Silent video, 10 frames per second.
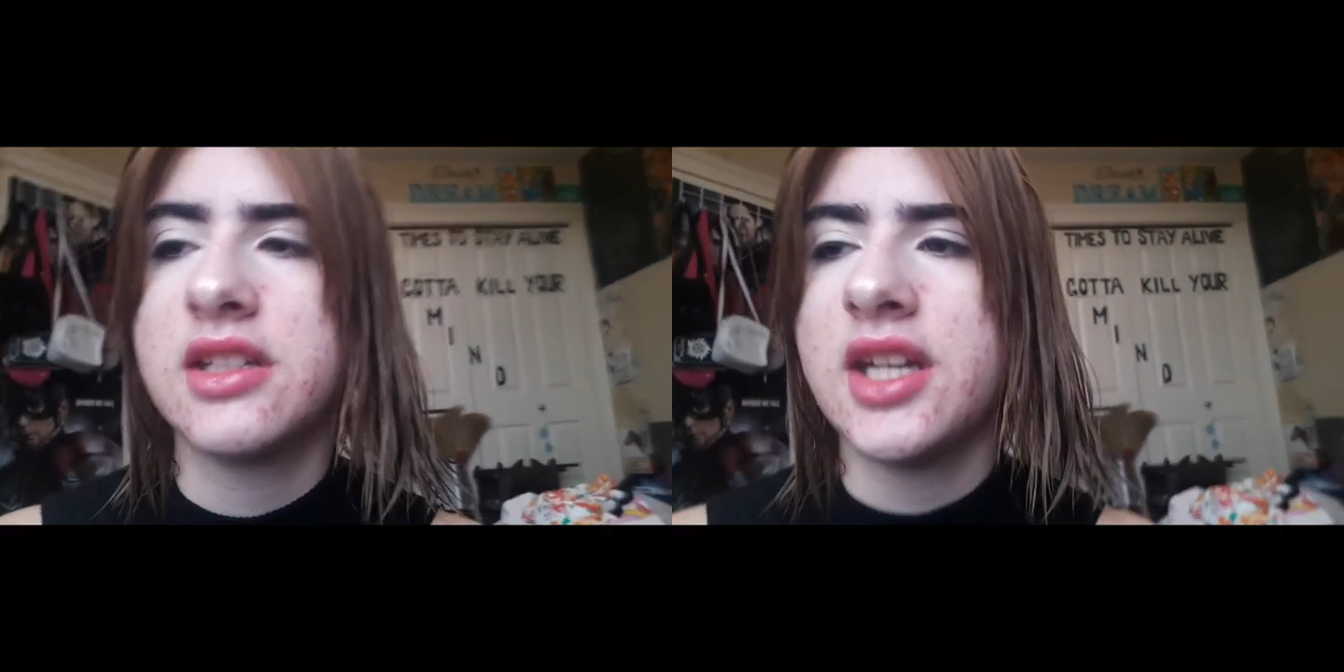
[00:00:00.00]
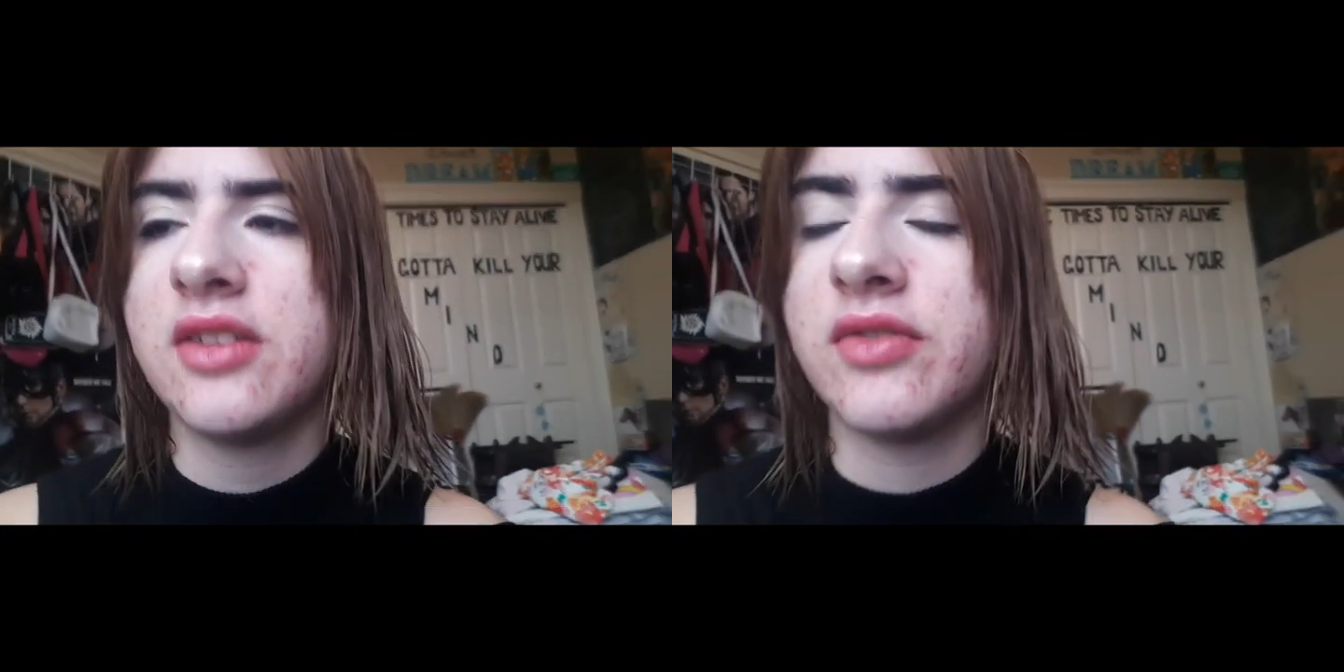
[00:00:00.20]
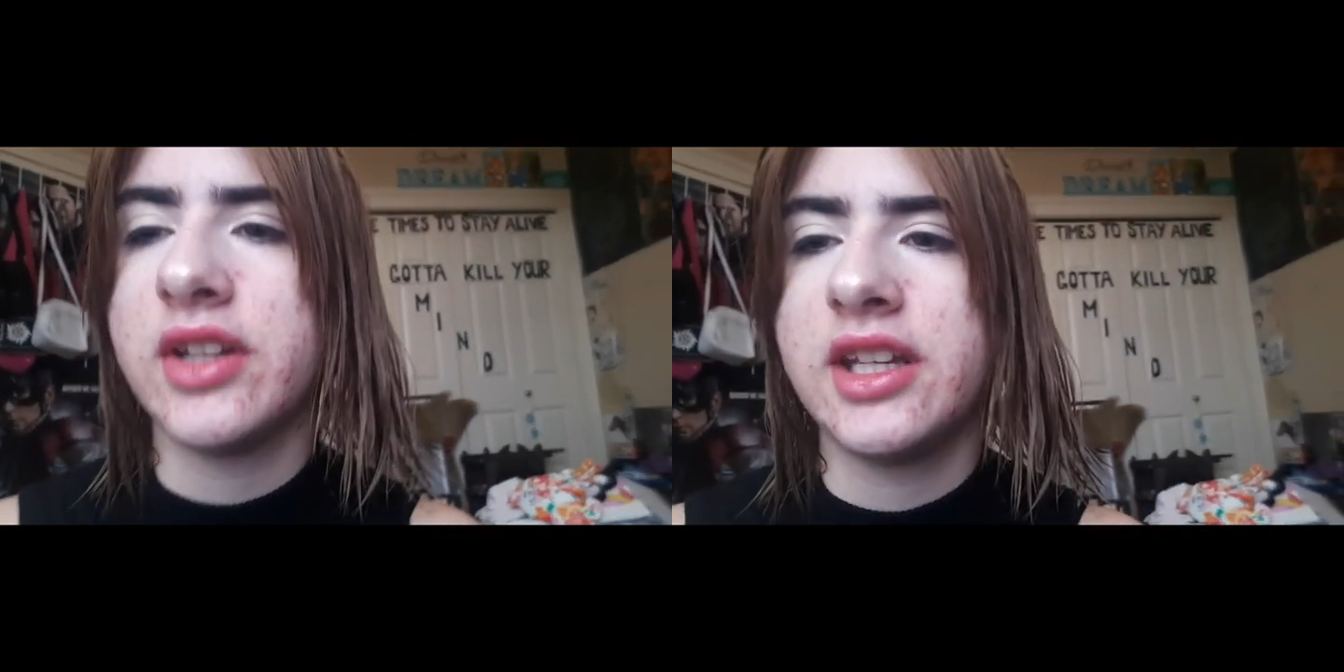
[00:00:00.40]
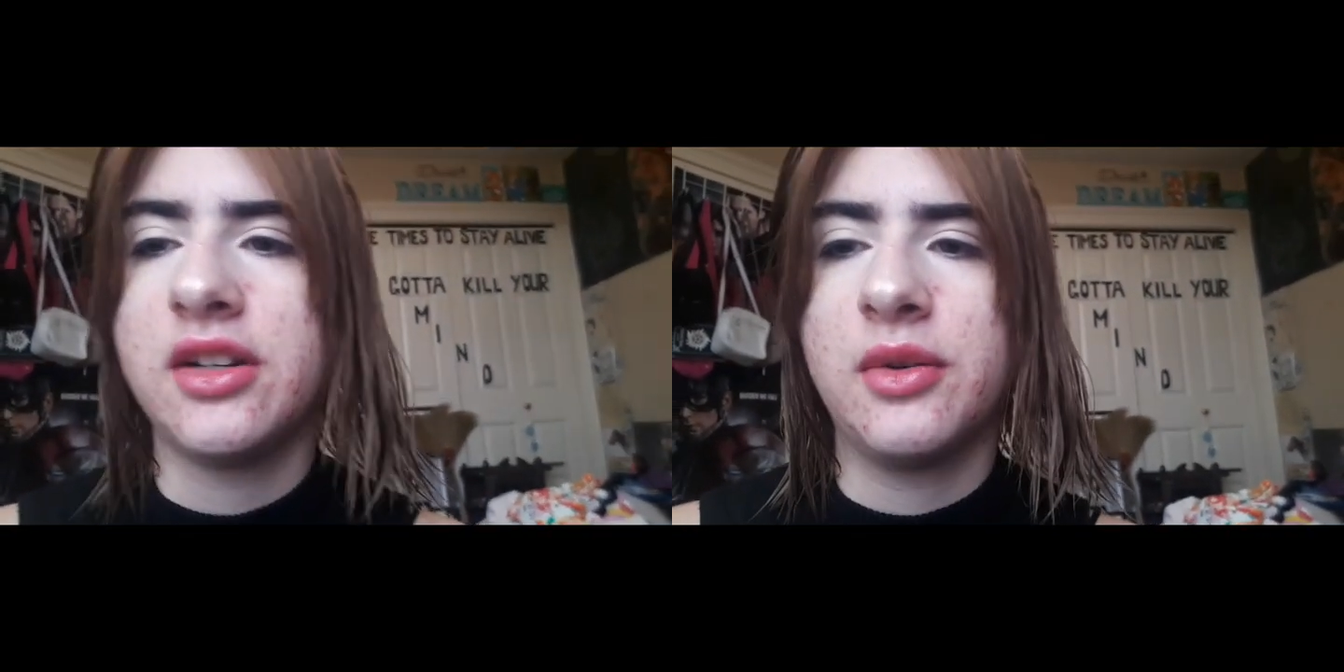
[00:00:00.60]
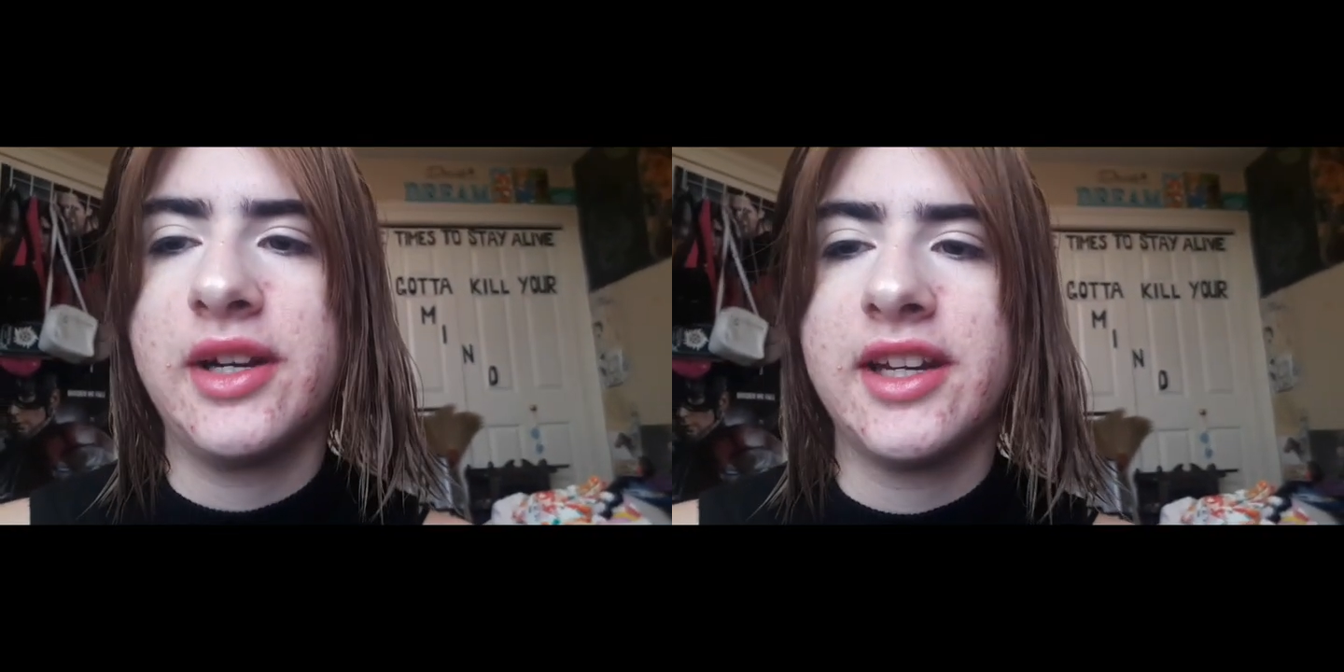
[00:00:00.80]
getting really
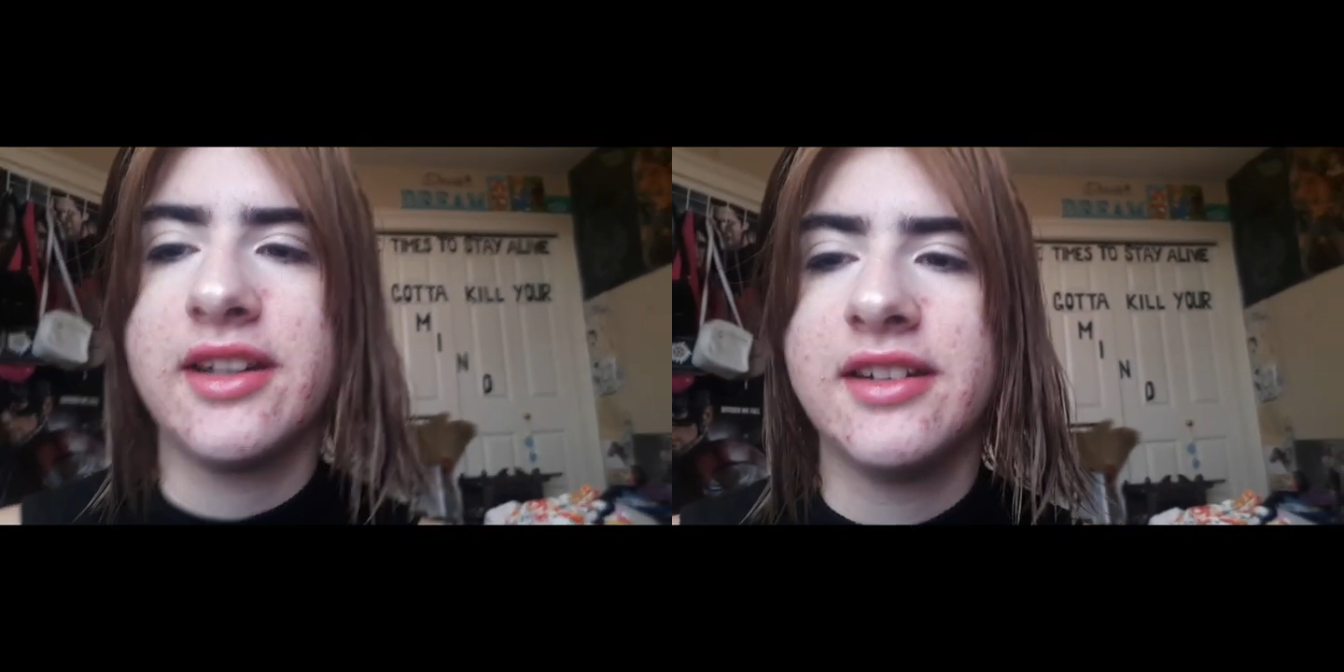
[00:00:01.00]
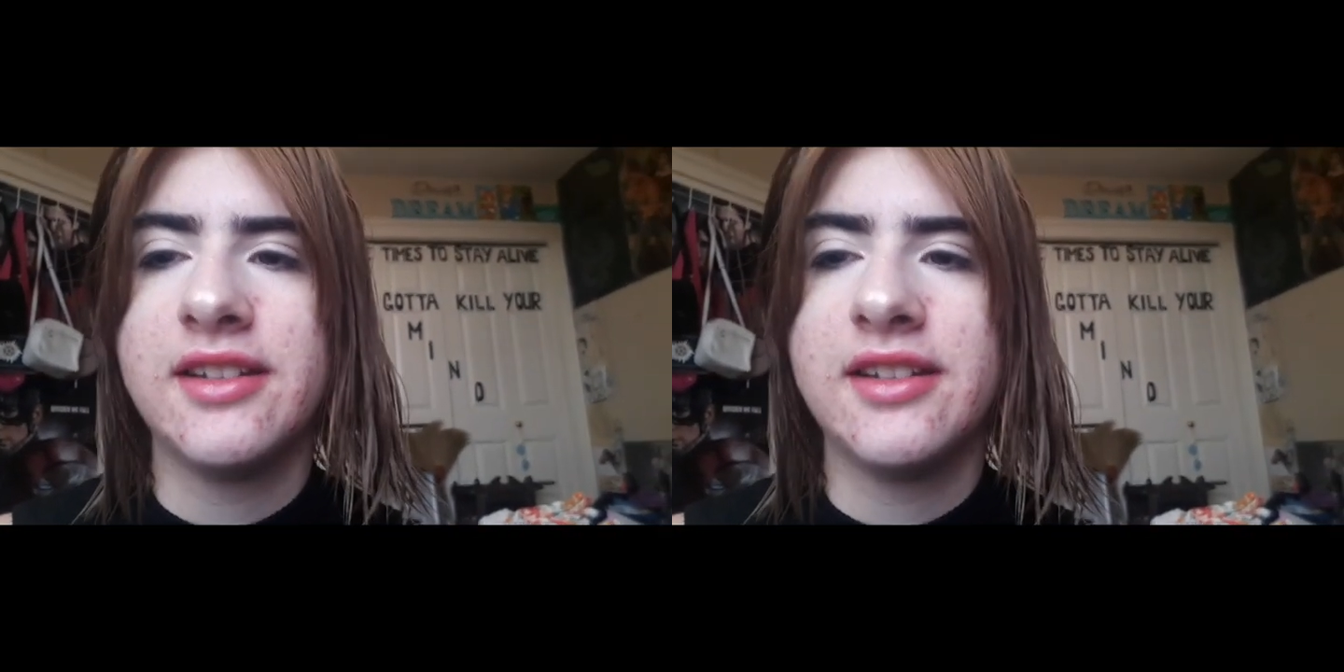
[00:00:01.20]
annoying